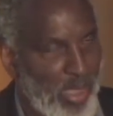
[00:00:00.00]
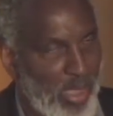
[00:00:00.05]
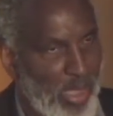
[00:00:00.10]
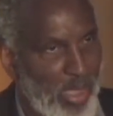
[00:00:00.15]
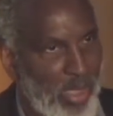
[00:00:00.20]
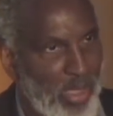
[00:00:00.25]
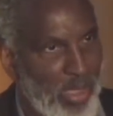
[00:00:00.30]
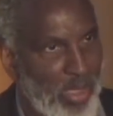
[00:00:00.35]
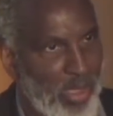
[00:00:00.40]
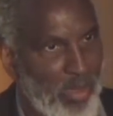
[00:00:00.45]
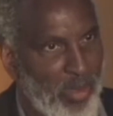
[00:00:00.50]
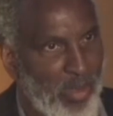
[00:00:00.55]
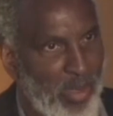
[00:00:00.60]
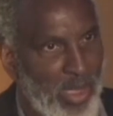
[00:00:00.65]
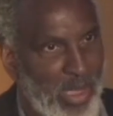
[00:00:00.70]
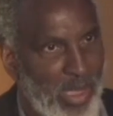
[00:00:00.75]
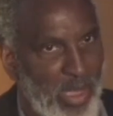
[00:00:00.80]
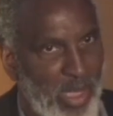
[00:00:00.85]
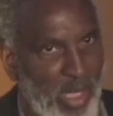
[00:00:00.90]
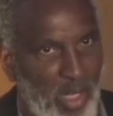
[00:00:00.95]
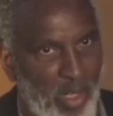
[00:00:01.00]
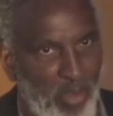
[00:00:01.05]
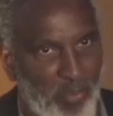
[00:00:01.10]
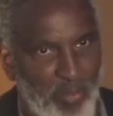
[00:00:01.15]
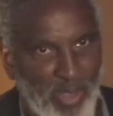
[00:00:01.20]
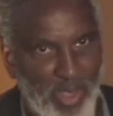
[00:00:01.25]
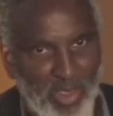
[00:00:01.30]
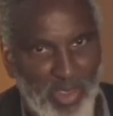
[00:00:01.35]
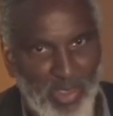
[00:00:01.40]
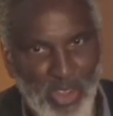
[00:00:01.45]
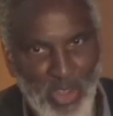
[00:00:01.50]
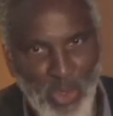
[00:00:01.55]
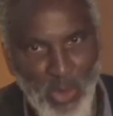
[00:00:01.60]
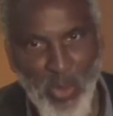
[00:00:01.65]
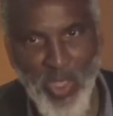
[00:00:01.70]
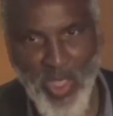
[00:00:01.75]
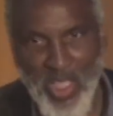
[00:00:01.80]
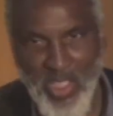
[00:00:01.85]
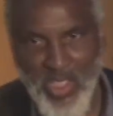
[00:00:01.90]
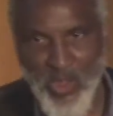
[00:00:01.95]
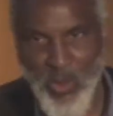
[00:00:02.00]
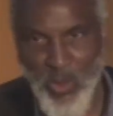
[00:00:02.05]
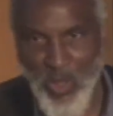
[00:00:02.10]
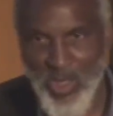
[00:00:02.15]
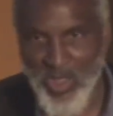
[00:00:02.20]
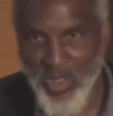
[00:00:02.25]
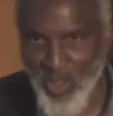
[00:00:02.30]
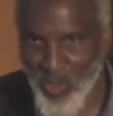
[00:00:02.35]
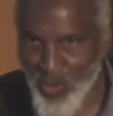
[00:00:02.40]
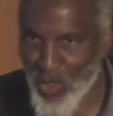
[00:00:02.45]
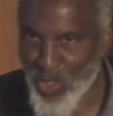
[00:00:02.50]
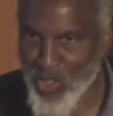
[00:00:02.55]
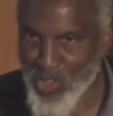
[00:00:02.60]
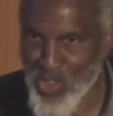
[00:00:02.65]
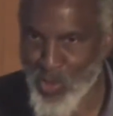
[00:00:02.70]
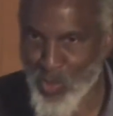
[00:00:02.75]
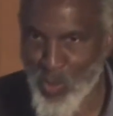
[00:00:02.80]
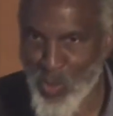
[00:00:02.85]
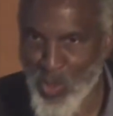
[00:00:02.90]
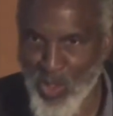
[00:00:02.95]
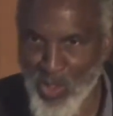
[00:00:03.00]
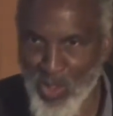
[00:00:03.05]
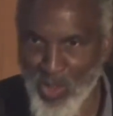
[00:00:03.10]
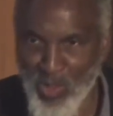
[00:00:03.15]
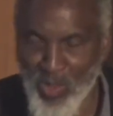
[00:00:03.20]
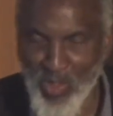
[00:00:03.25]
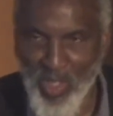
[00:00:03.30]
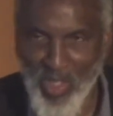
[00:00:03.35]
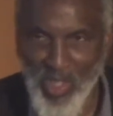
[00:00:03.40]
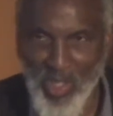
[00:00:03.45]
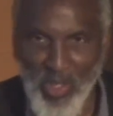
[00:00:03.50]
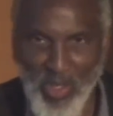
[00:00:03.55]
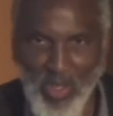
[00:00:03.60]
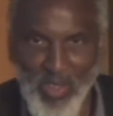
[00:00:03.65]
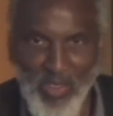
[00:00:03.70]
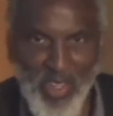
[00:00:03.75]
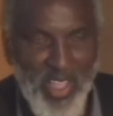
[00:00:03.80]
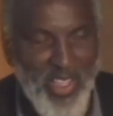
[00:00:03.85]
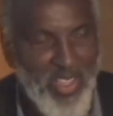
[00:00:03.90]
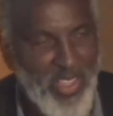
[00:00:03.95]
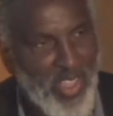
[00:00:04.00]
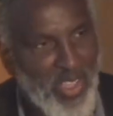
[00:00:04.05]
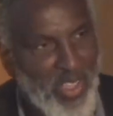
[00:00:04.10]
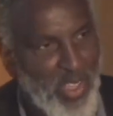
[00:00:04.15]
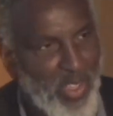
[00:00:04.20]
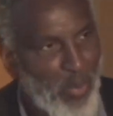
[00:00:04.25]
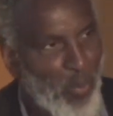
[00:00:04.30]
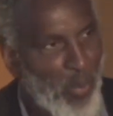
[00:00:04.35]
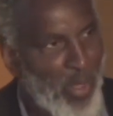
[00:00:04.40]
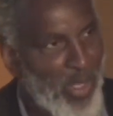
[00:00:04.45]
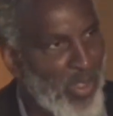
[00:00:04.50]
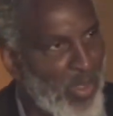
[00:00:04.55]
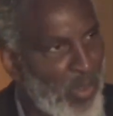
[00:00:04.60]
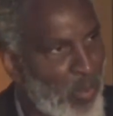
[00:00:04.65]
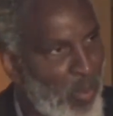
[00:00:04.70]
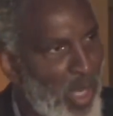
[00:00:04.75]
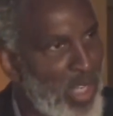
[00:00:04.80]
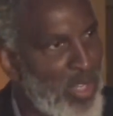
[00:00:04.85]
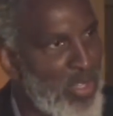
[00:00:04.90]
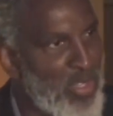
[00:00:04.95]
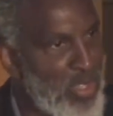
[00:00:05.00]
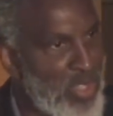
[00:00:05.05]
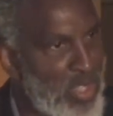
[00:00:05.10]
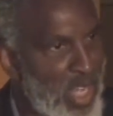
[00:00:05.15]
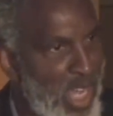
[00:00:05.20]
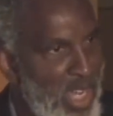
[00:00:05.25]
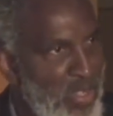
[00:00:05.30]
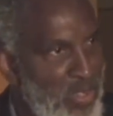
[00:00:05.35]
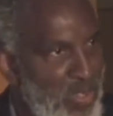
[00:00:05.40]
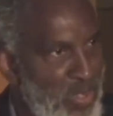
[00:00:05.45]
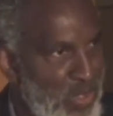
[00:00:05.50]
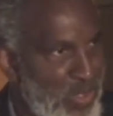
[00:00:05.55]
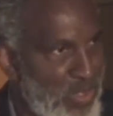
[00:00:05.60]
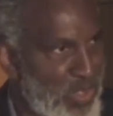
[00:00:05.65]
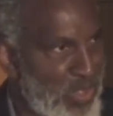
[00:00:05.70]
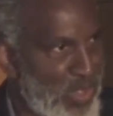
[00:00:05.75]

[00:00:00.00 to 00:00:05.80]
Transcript: the UN has noted across the world, they see one of the greatest dangers